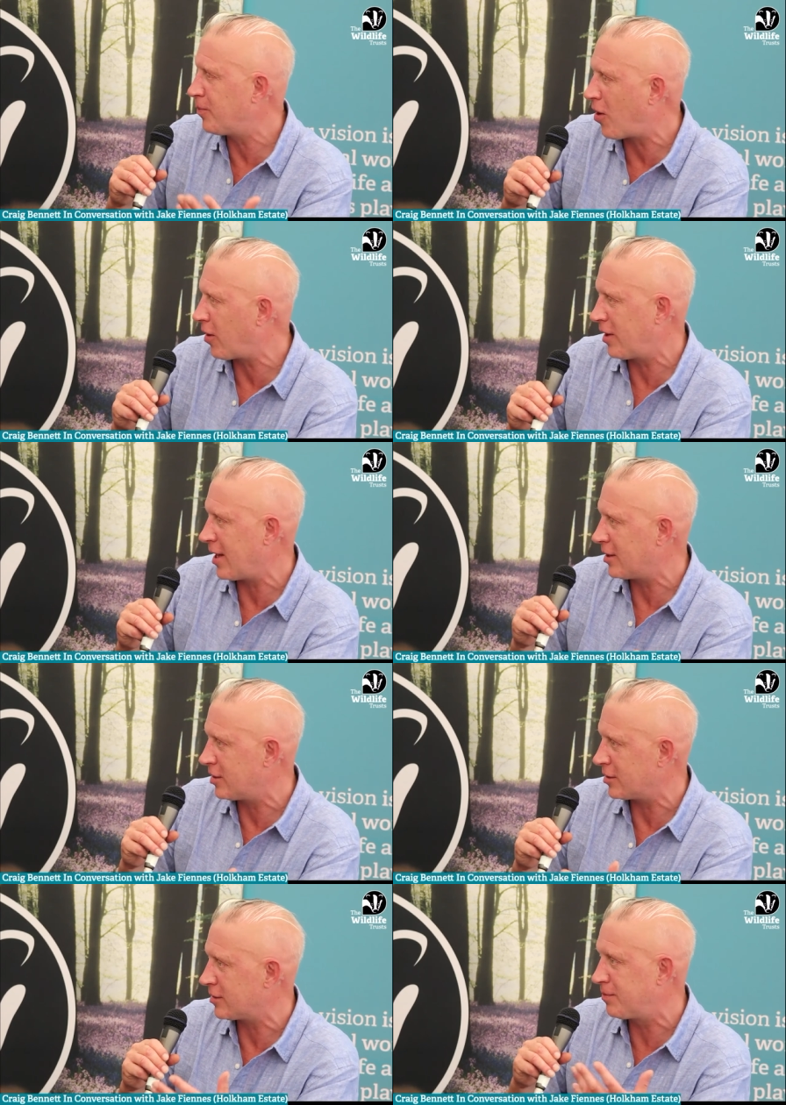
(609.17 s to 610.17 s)

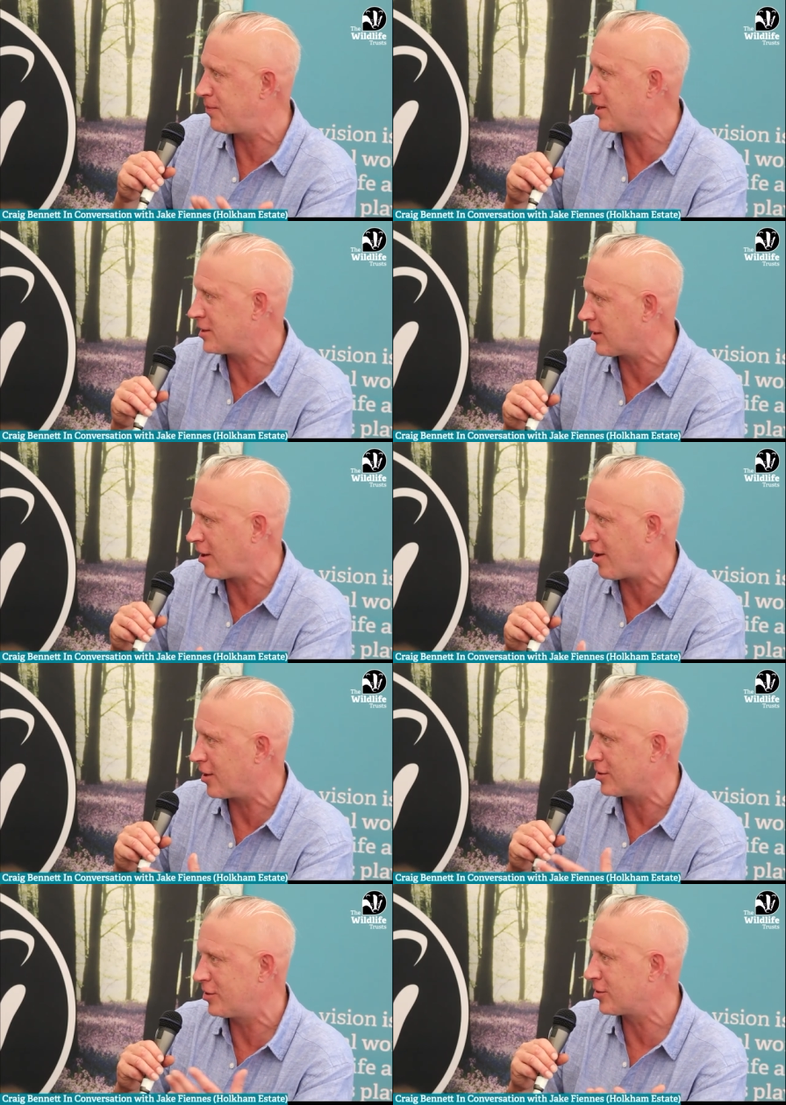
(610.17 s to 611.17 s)
Pollinators, big
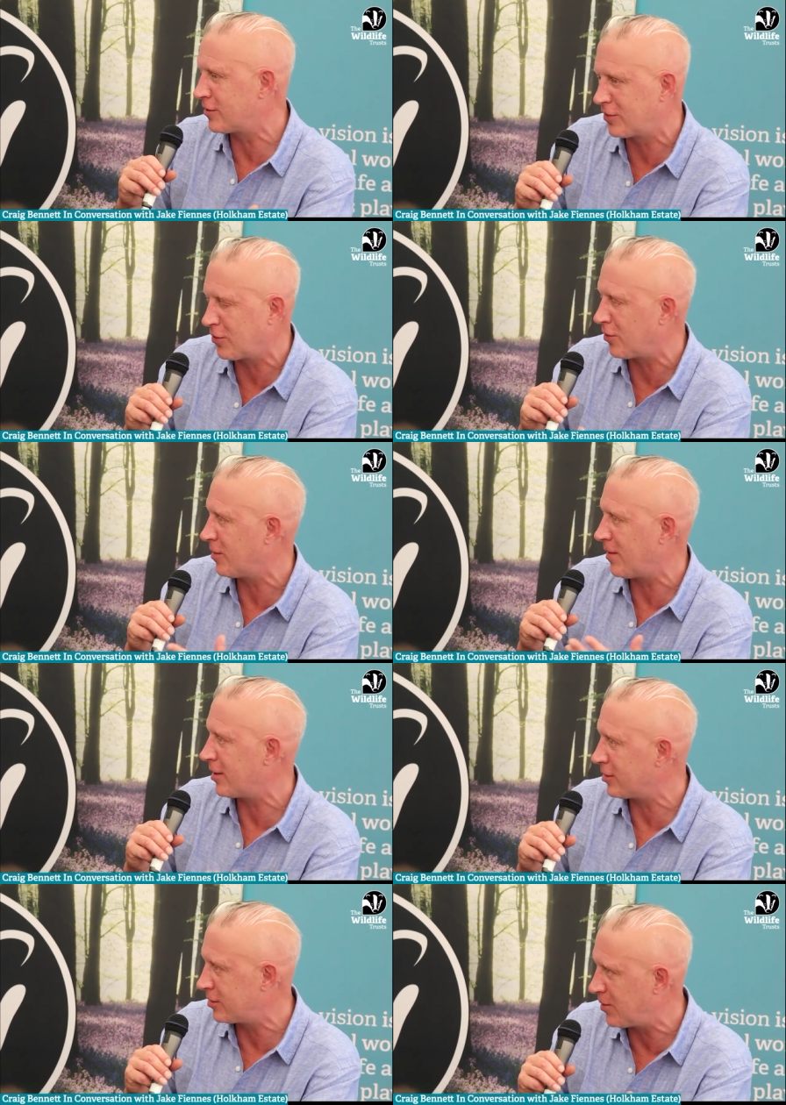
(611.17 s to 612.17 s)
declines. Lots of talk about